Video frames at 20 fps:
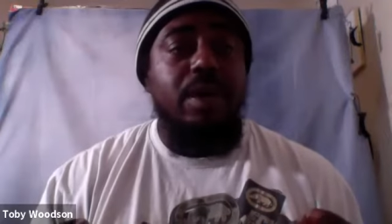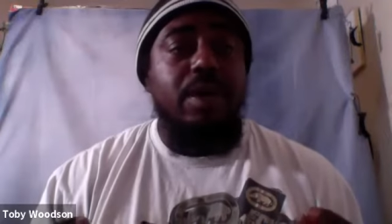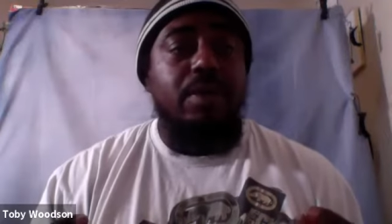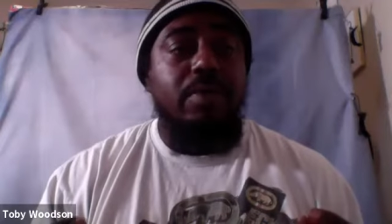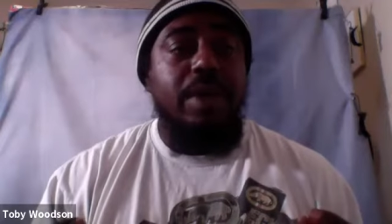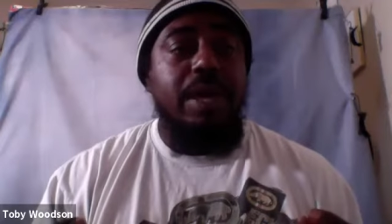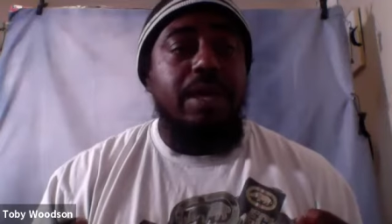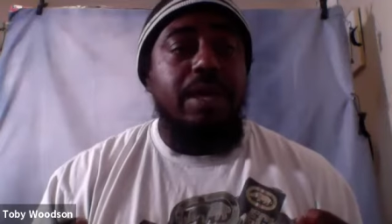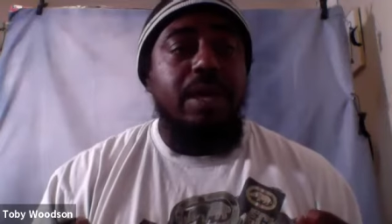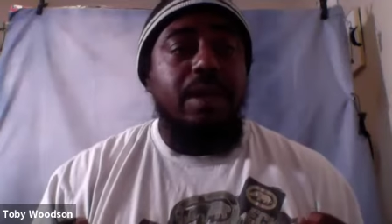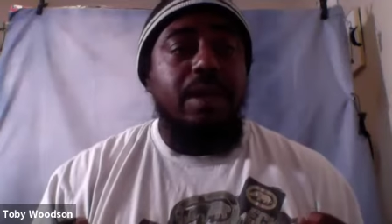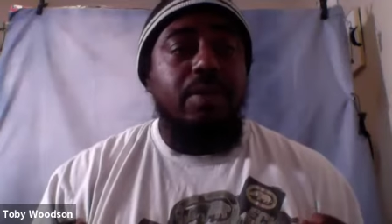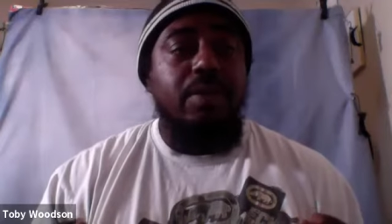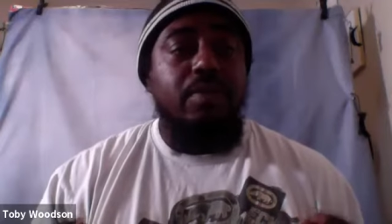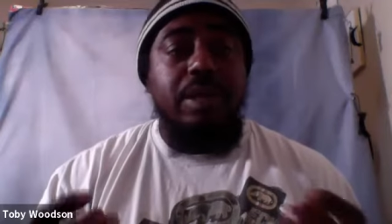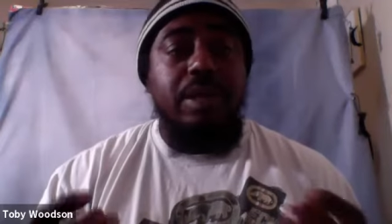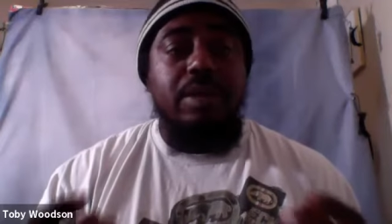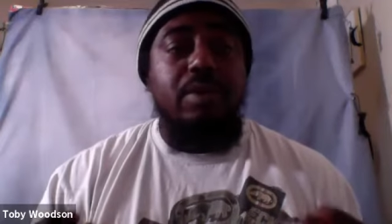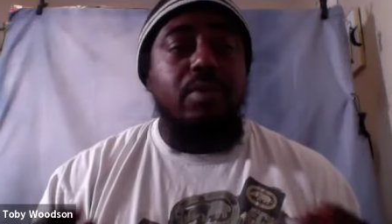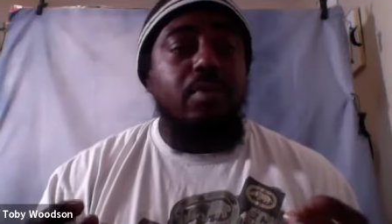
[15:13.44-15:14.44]
right
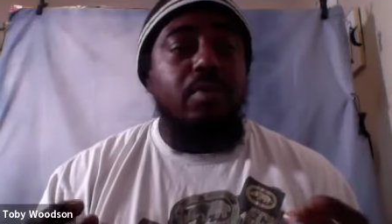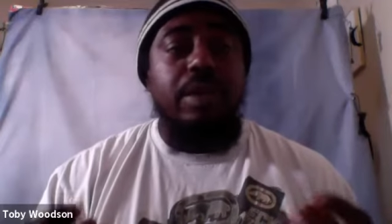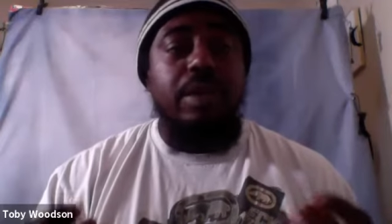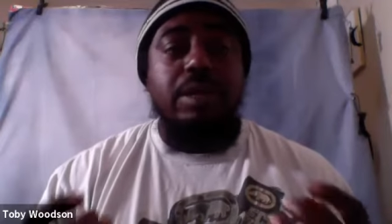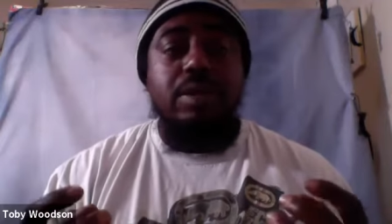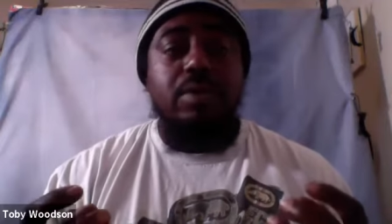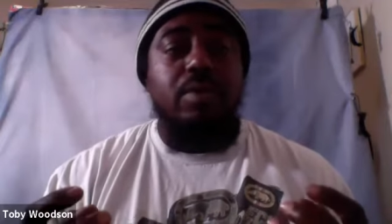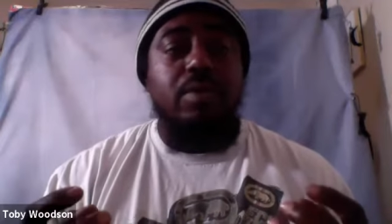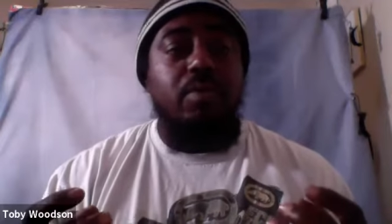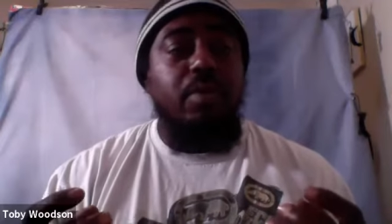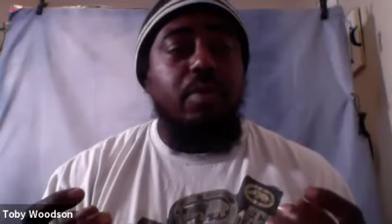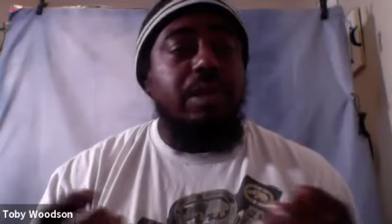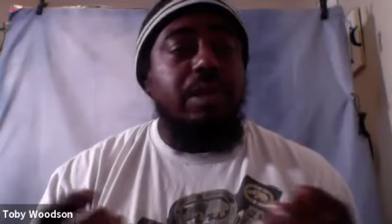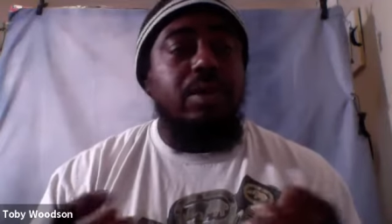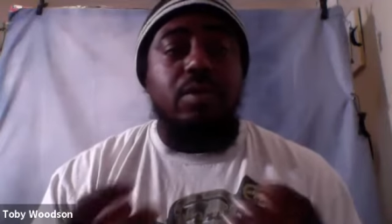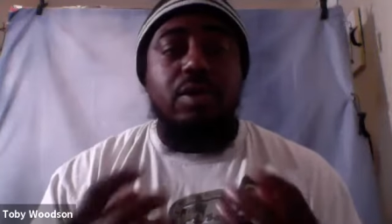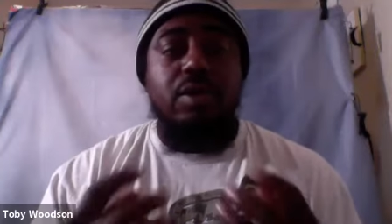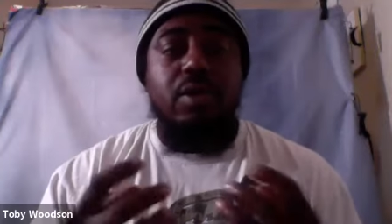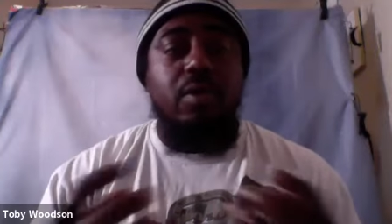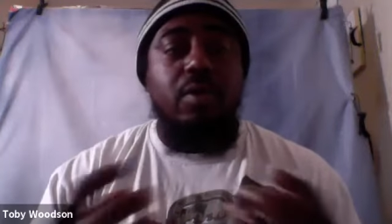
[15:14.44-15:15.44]
when you when you when
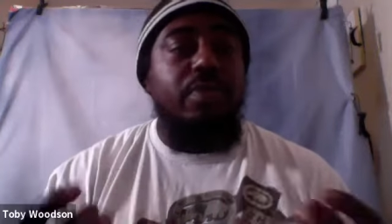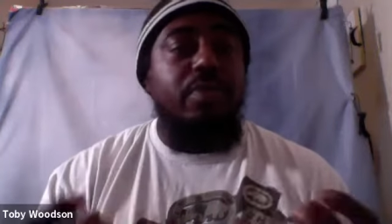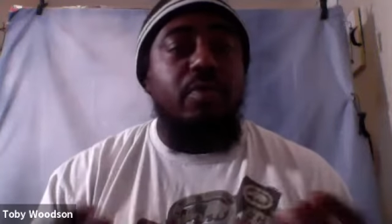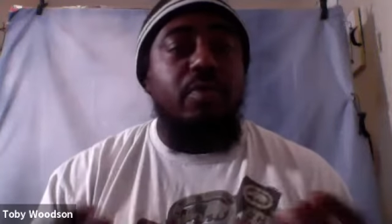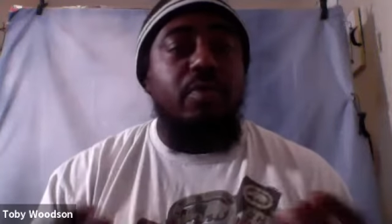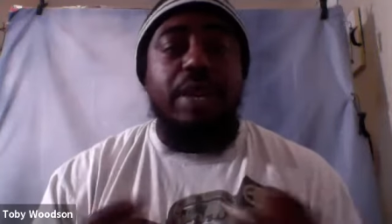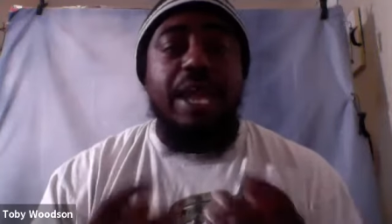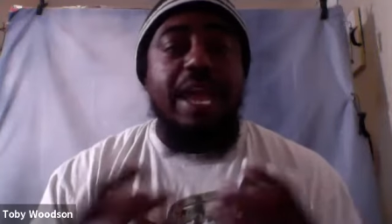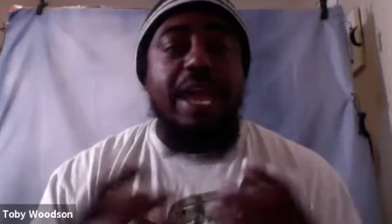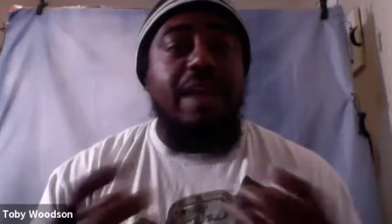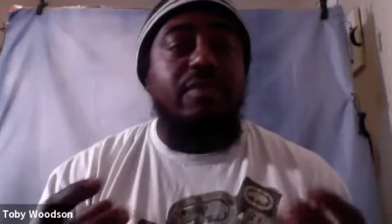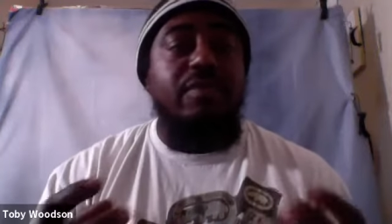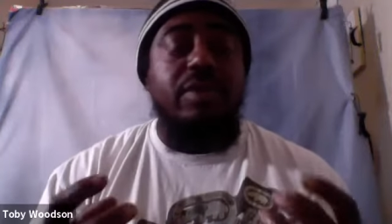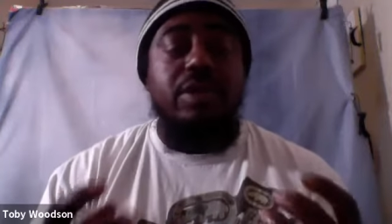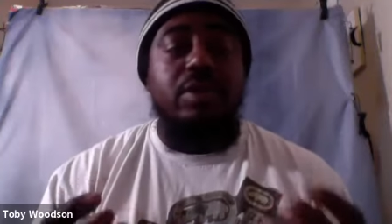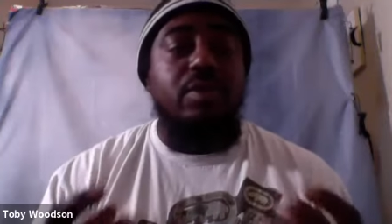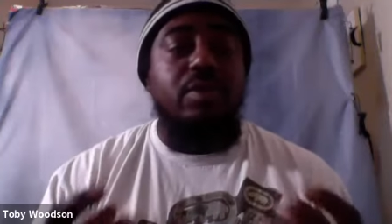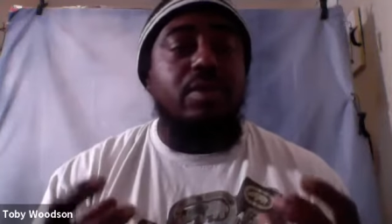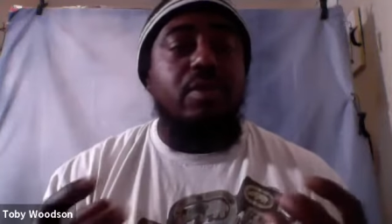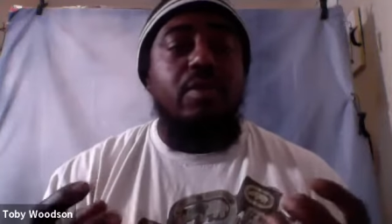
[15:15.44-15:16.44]
you're going through whatever
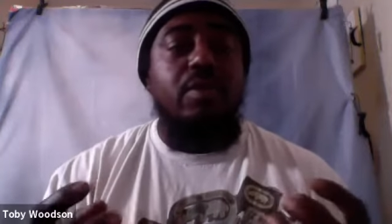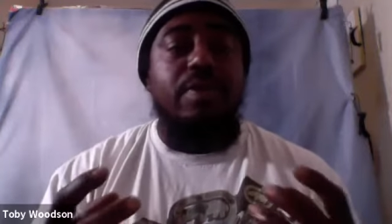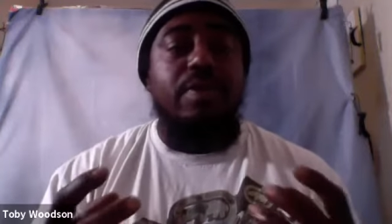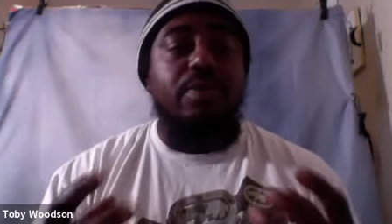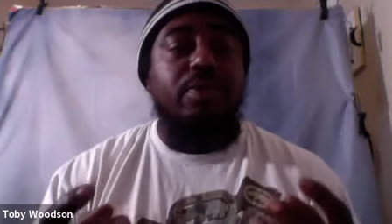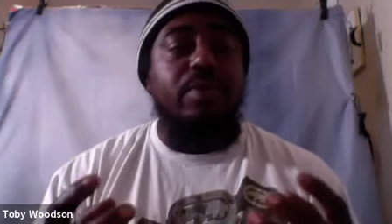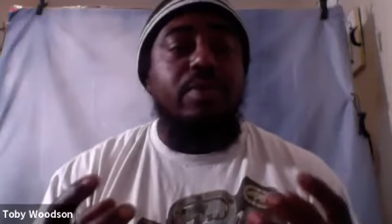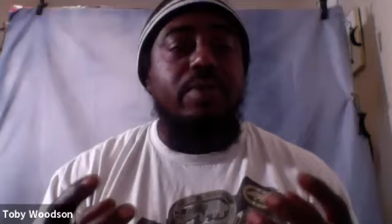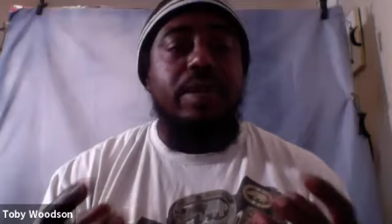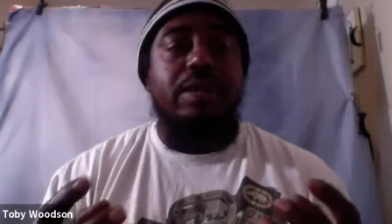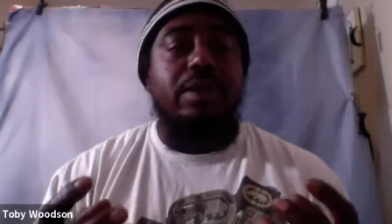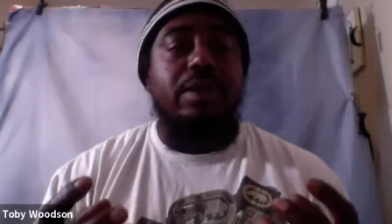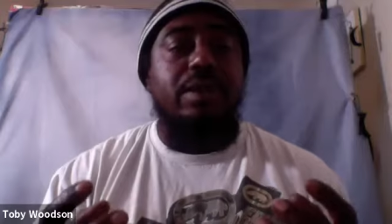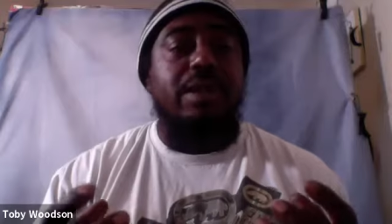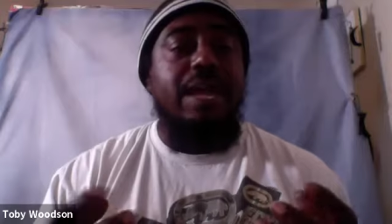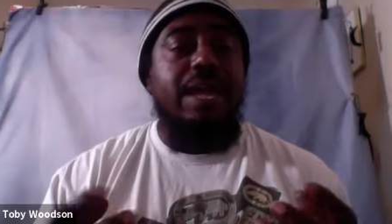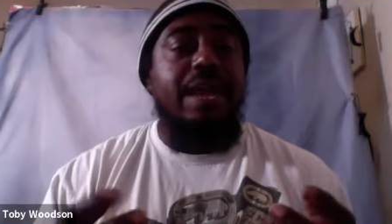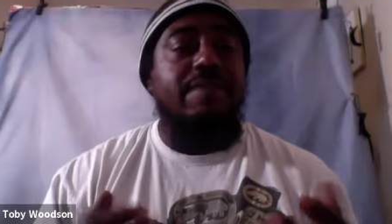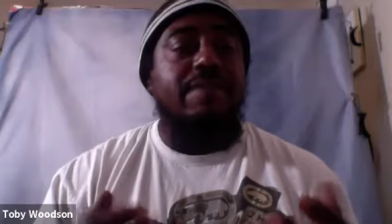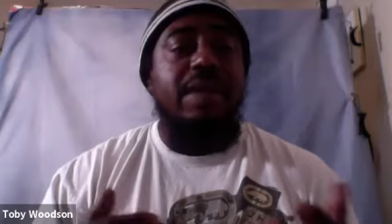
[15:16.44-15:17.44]
you're going through in your
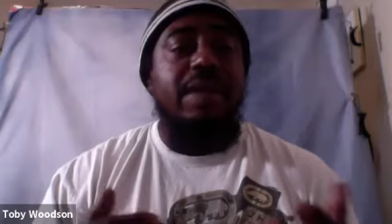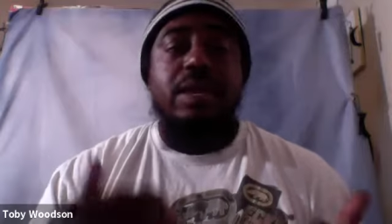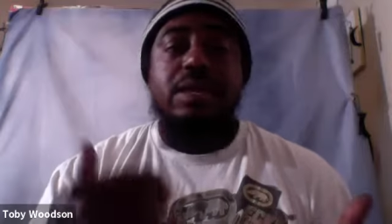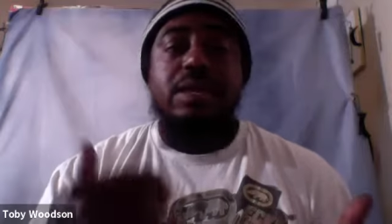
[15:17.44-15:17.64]
life